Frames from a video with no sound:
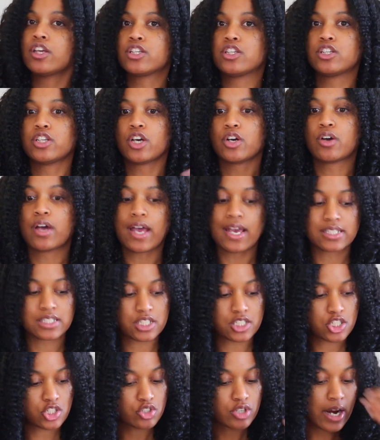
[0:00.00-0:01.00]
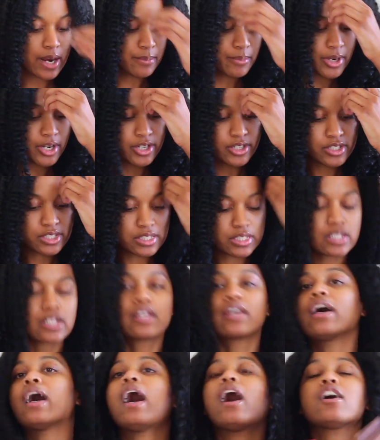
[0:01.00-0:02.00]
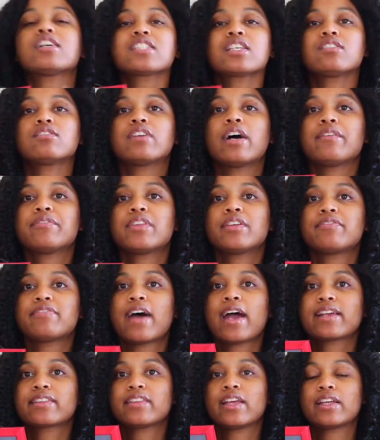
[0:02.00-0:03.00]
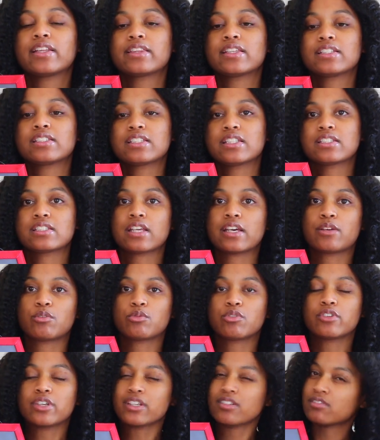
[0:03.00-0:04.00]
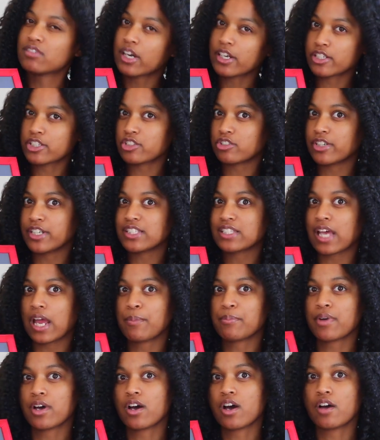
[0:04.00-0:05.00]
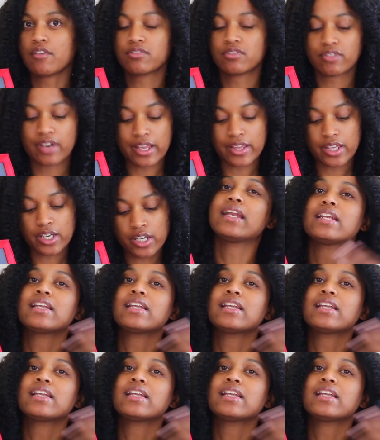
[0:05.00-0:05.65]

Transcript: you know, as a strap purse also love the fact that this is a really luxury type of leather.